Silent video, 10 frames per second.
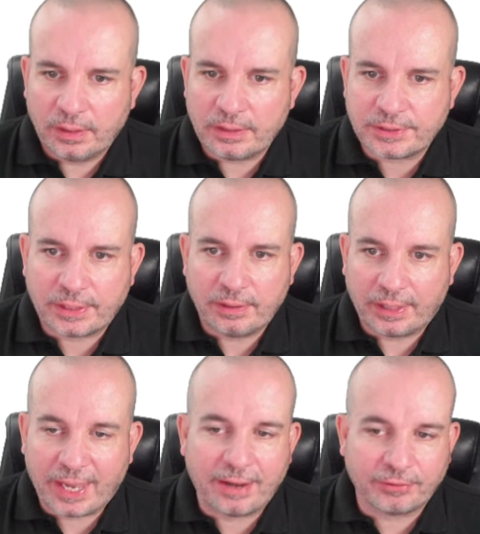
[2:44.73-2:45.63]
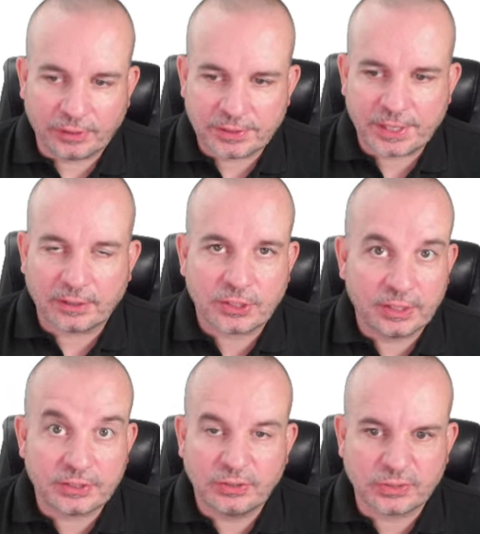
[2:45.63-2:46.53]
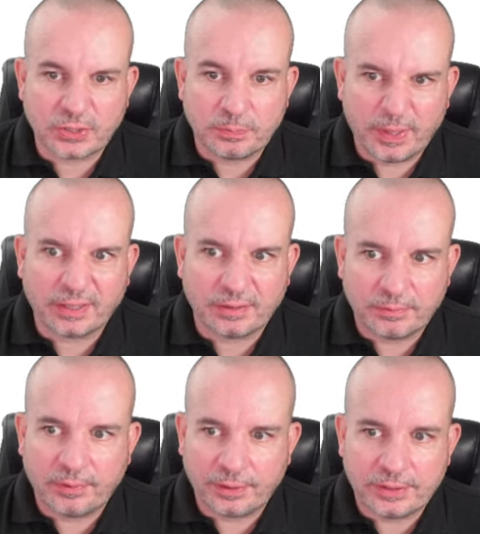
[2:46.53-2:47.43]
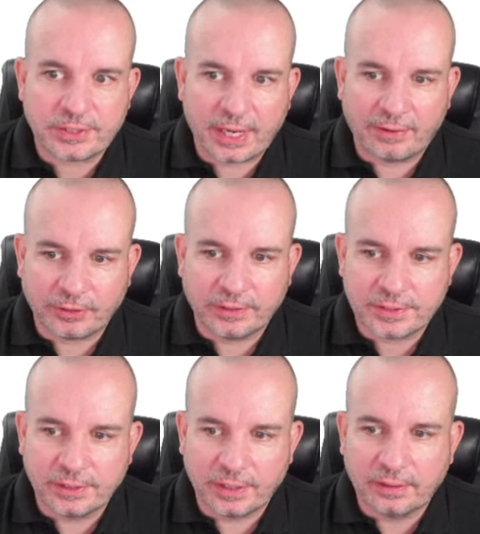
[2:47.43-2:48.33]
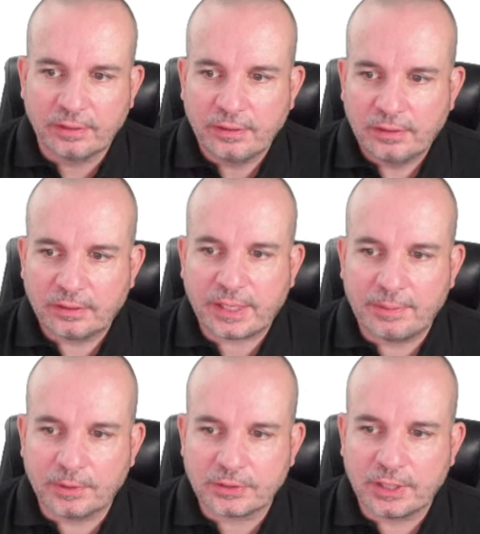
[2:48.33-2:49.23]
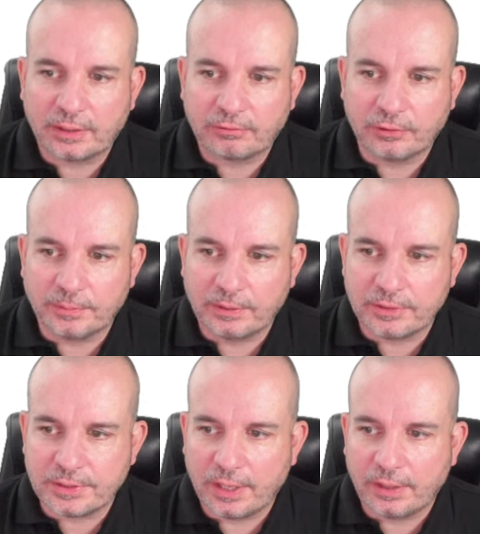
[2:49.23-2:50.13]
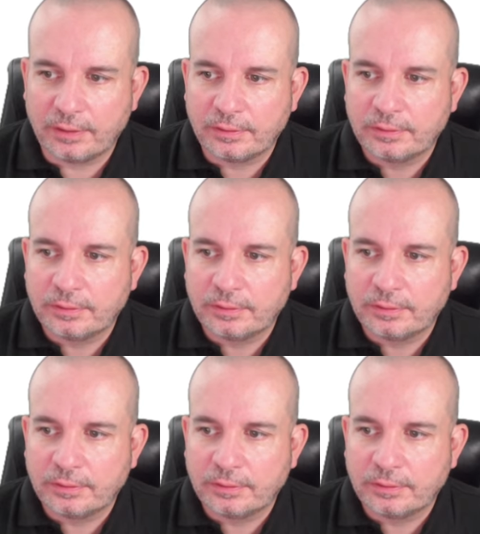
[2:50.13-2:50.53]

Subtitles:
It's cavernous, actually. It's not just big, it's cavernous, isn't it? Look how much legroom there is there.